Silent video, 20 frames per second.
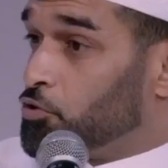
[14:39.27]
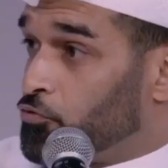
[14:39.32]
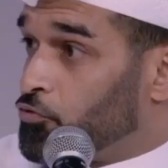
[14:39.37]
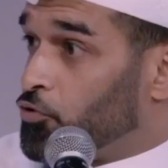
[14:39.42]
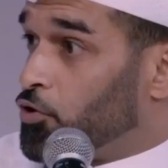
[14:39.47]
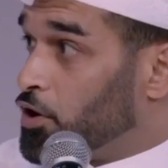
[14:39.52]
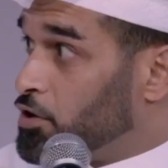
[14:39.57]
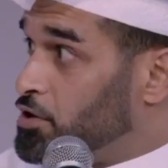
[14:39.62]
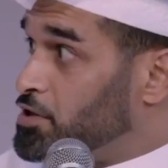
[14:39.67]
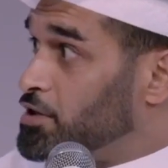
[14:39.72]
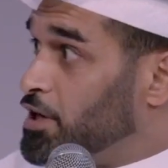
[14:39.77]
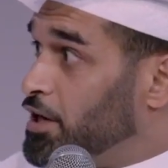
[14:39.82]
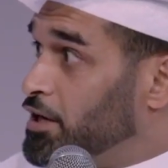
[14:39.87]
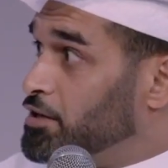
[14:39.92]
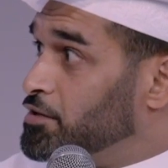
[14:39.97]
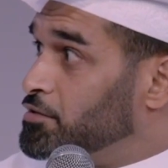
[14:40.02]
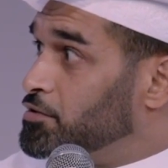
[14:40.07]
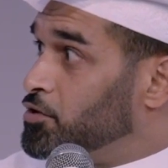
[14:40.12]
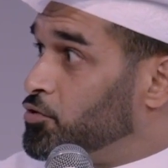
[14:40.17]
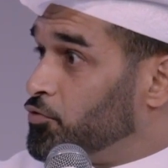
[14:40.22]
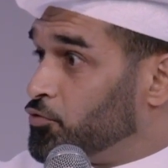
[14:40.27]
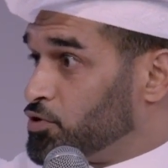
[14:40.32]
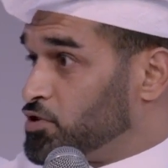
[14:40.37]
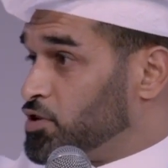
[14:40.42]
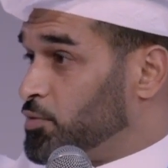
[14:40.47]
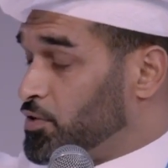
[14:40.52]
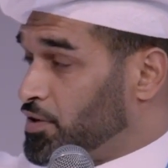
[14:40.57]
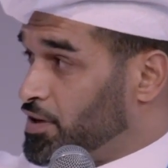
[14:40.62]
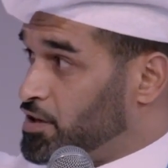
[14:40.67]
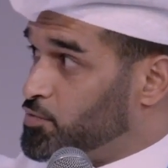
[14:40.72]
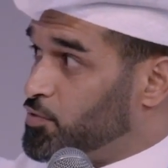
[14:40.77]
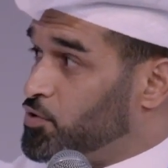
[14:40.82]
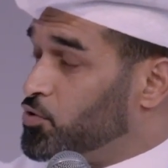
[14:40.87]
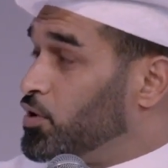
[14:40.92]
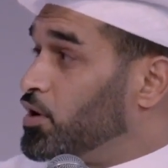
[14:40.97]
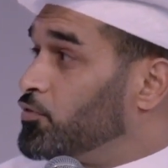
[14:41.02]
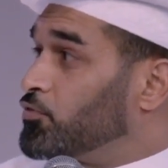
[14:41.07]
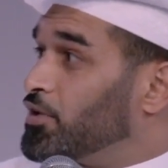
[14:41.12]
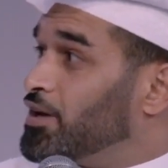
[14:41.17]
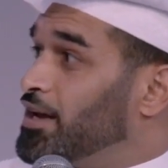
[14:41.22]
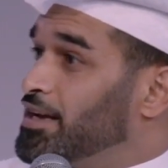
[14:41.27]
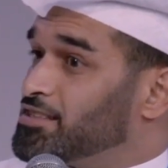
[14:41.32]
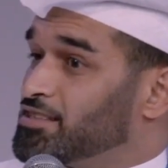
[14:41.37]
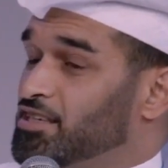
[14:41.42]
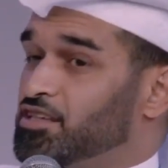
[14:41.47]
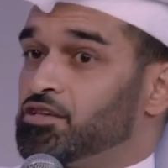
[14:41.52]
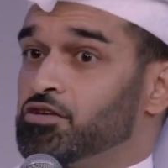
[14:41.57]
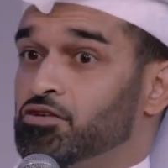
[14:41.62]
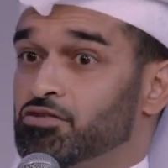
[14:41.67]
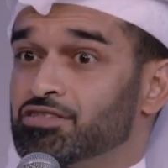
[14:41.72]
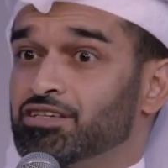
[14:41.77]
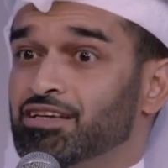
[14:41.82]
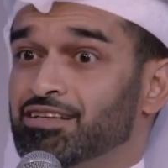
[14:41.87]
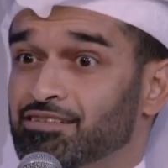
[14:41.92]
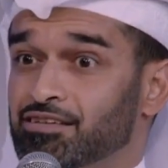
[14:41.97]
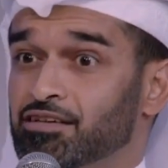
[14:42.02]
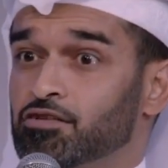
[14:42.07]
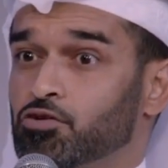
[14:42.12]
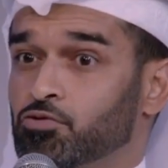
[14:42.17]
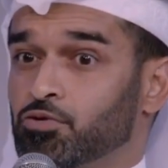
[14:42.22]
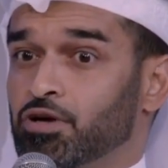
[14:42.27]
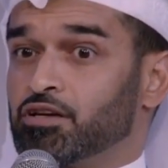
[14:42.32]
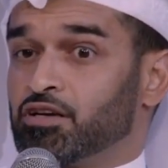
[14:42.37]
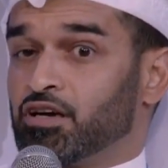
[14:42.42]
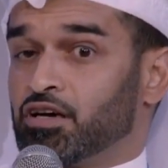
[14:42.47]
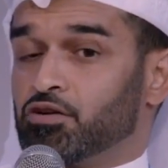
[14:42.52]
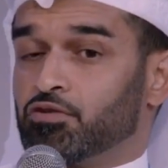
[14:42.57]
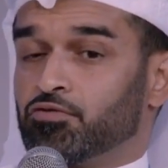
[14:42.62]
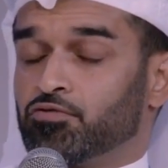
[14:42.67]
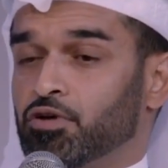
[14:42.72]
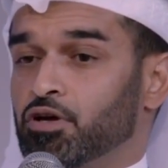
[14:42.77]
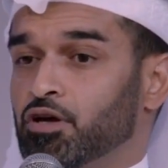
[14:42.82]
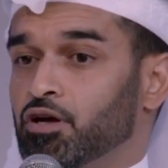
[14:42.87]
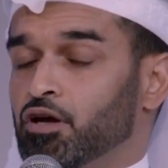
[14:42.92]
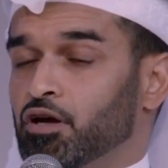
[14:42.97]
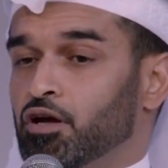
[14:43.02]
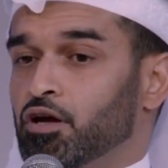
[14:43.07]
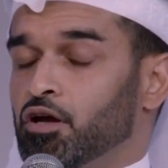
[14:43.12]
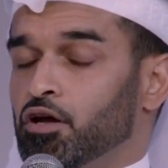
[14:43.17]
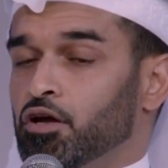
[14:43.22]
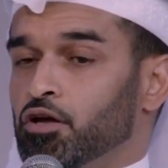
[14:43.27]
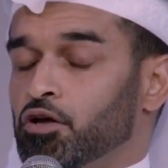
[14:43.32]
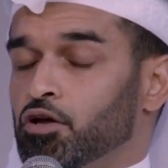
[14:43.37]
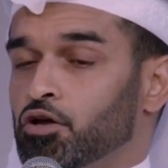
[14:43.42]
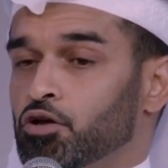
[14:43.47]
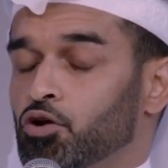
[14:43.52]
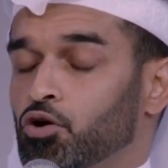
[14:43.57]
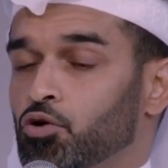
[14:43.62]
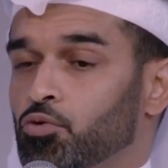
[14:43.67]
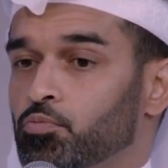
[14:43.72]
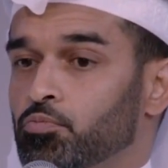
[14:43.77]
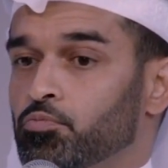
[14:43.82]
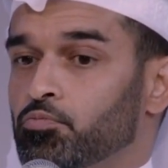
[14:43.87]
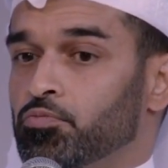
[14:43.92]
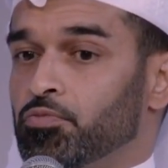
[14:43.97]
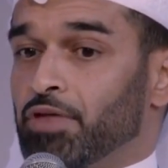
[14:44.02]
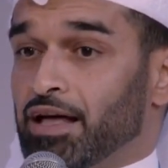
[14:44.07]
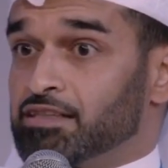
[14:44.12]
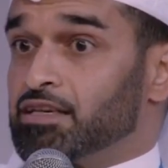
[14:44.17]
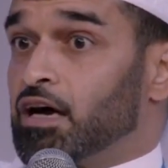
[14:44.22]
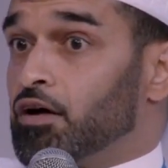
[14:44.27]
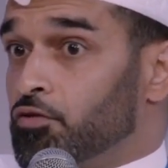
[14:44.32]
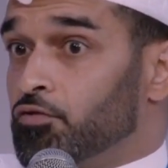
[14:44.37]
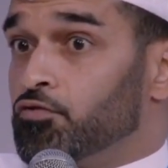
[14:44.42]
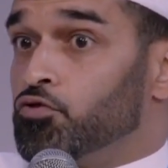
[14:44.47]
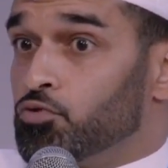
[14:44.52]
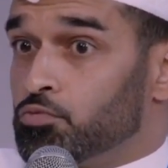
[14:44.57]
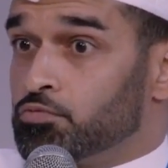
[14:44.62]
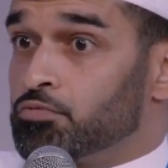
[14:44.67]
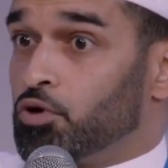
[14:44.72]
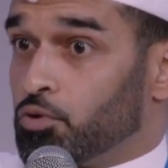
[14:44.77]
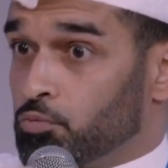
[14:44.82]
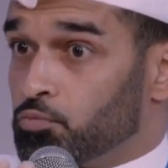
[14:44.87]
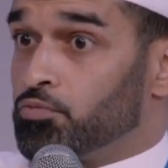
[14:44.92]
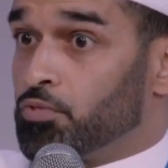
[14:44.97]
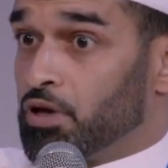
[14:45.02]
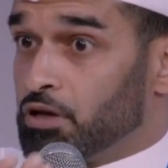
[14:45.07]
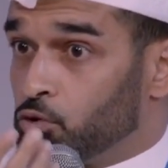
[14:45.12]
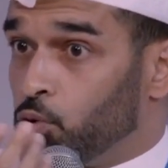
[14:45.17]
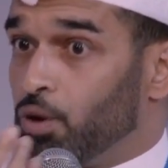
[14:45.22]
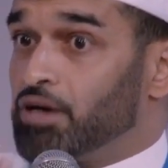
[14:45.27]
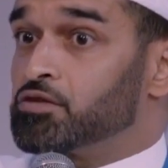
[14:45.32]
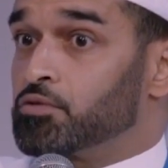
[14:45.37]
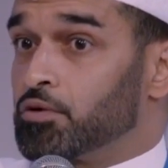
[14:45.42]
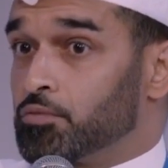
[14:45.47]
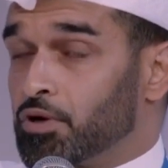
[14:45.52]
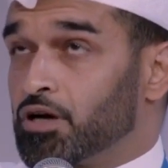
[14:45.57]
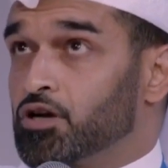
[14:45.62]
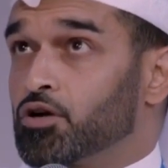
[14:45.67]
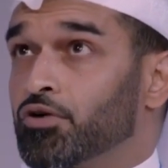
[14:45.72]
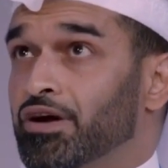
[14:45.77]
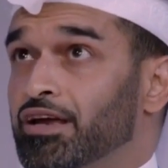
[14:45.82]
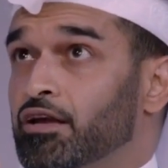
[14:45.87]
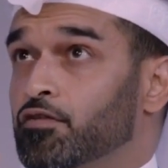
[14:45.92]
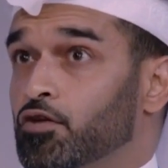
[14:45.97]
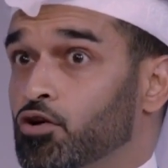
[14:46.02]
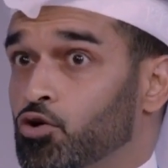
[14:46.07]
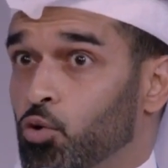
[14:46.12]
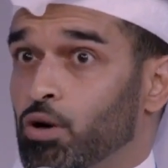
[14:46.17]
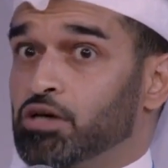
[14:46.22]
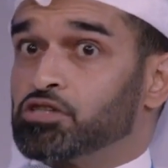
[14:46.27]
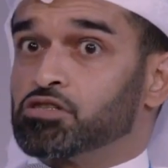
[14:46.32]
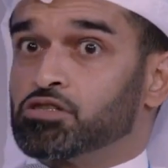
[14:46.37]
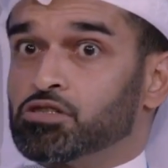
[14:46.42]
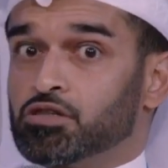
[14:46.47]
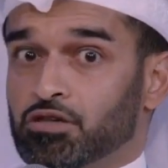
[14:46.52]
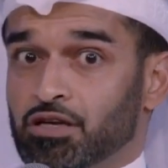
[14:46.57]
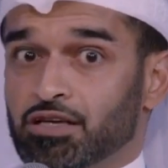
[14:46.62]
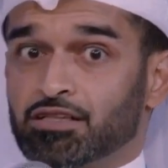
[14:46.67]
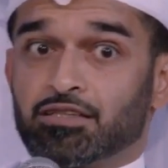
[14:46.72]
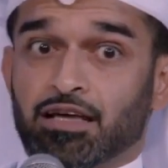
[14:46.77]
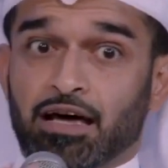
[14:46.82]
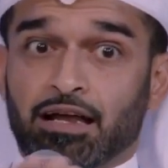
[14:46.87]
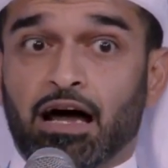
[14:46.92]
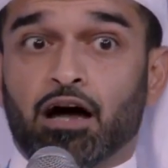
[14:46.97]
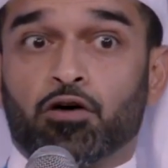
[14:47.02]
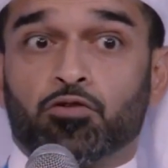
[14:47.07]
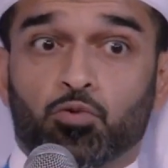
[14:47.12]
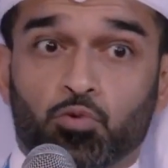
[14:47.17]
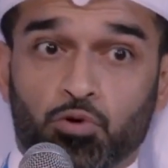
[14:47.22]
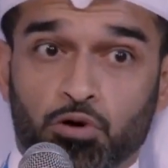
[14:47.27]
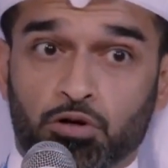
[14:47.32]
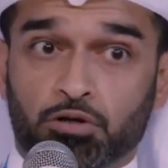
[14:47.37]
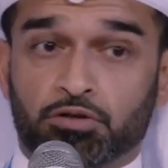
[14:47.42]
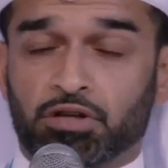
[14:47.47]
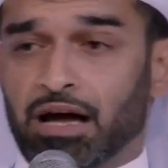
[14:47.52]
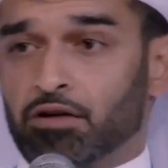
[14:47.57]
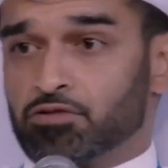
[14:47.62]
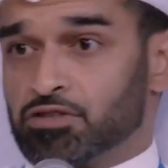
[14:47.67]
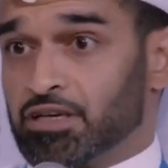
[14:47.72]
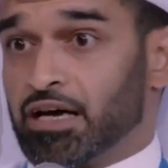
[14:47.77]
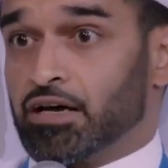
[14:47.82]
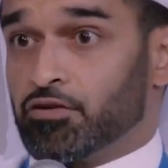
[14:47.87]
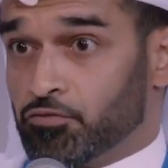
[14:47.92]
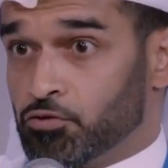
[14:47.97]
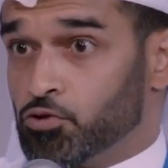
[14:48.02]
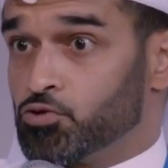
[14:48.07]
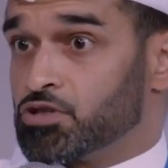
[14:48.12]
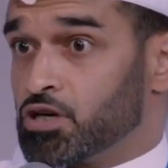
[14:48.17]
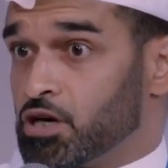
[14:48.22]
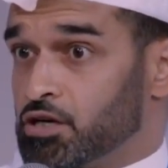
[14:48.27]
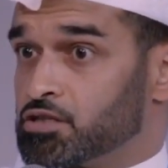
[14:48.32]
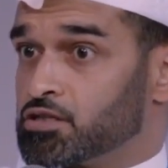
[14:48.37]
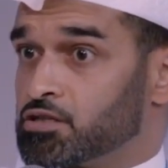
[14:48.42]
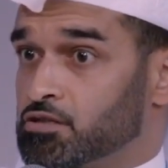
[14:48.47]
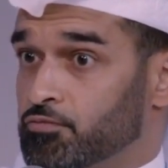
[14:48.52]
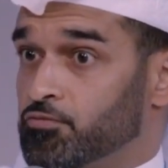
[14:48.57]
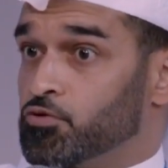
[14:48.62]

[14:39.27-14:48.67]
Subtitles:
for our side, for something that's been going on for the last 10 years, it did create kind of, that's how the view, it created the question, is that how the world outside views us,